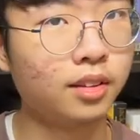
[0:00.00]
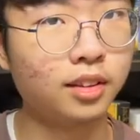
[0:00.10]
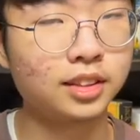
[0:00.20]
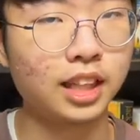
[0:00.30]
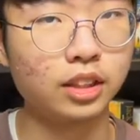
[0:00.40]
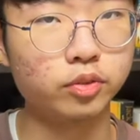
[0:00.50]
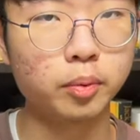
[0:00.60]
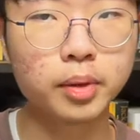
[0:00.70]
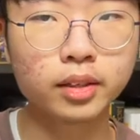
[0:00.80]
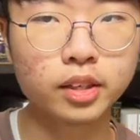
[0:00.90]
Sounds
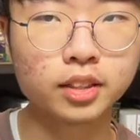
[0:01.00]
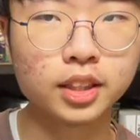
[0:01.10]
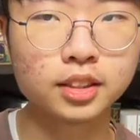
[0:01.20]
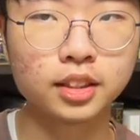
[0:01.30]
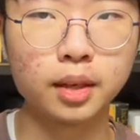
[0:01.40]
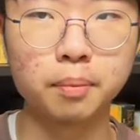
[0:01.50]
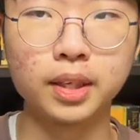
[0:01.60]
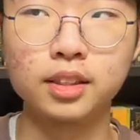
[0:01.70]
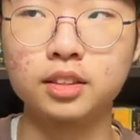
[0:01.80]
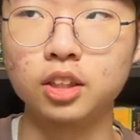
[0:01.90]
familiar, doesn't it?
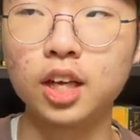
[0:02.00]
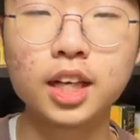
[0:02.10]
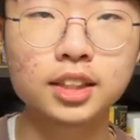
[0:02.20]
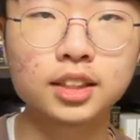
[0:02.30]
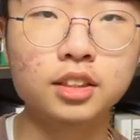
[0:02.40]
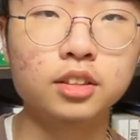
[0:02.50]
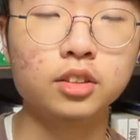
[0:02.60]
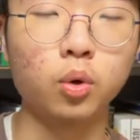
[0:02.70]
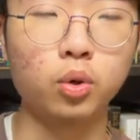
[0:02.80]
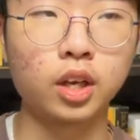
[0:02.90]
Because the goddesses
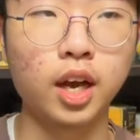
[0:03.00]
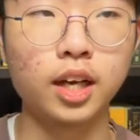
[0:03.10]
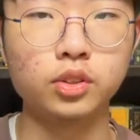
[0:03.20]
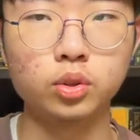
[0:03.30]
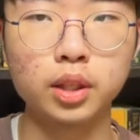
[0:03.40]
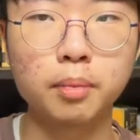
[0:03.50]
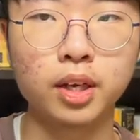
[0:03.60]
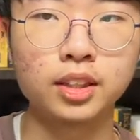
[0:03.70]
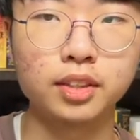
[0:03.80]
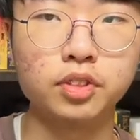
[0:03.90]
or gods or
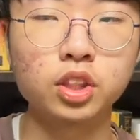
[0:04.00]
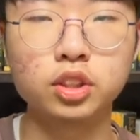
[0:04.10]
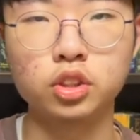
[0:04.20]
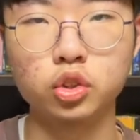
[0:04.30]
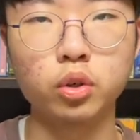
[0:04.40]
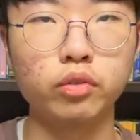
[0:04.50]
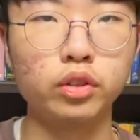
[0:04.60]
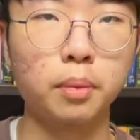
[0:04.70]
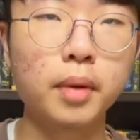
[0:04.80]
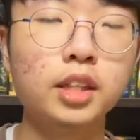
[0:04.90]
demigods have certain control over
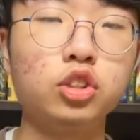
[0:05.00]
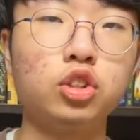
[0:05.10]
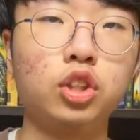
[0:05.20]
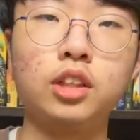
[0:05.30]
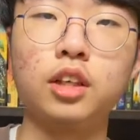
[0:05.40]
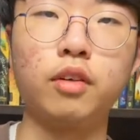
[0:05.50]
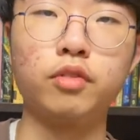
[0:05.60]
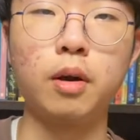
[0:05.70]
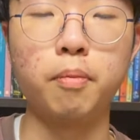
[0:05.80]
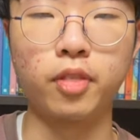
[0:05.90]
the mist to try to
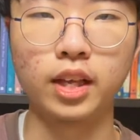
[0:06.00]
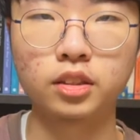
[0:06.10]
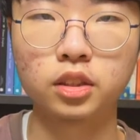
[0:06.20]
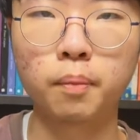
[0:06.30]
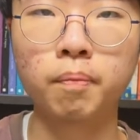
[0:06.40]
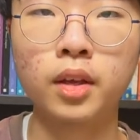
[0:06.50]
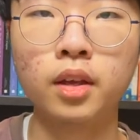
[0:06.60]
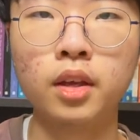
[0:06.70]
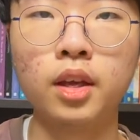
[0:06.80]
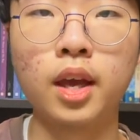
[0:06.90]
cover up things.
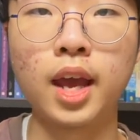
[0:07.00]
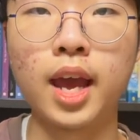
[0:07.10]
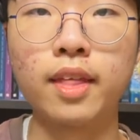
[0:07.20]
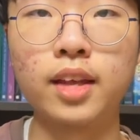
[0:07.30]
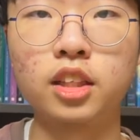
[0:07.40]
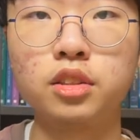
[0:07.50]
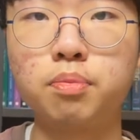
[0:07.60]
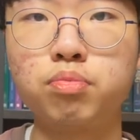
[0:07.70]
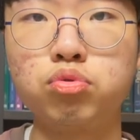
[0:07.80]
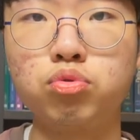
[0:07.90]
And that's
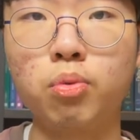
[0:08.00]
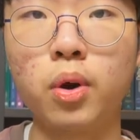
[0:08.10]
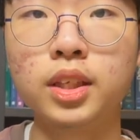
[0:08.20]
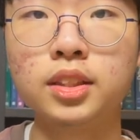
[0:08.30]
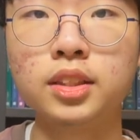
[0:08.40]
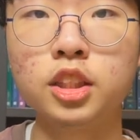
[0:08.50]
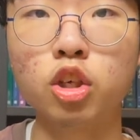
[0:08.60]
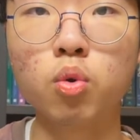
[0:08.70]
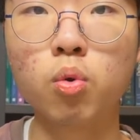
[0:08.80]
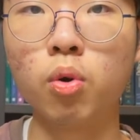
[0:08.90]
pretty
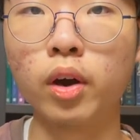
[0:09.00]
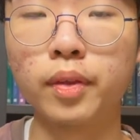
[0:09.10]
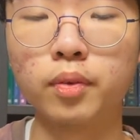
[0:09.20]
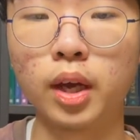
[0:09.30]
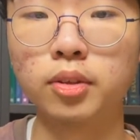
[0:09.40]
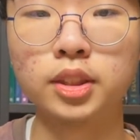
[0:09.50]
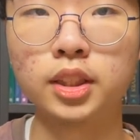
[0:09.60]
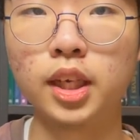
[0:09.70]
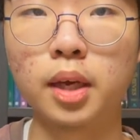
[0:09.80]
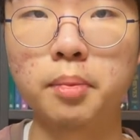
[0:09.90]
cool, I, I would
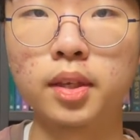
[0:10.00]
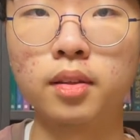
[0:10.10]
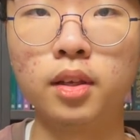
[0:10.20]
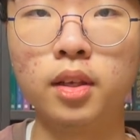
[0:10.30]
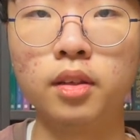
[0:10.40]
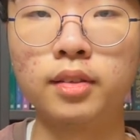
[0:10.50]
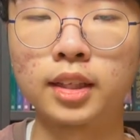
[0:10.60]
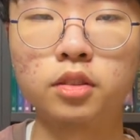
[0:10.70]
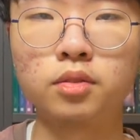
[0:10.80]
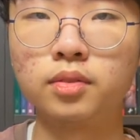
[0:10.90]
say. I mean,
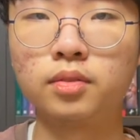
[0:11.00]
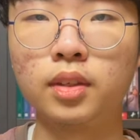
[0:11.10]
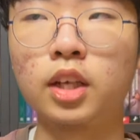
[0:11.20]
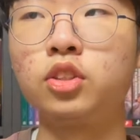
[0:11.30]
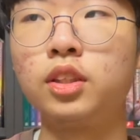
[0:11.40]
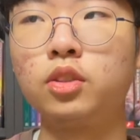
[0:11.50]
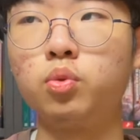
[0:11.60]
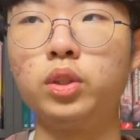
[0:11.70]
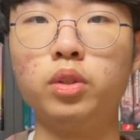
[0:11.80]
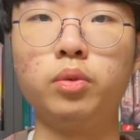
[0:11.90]
that's actually, that's
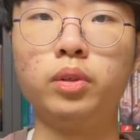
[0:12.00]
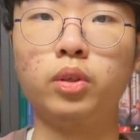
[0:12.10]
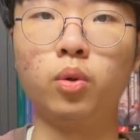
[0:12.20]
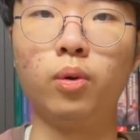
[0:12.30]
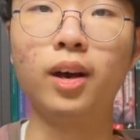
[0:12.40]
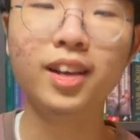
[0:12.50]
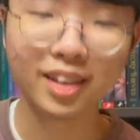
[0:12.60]
really, really cool.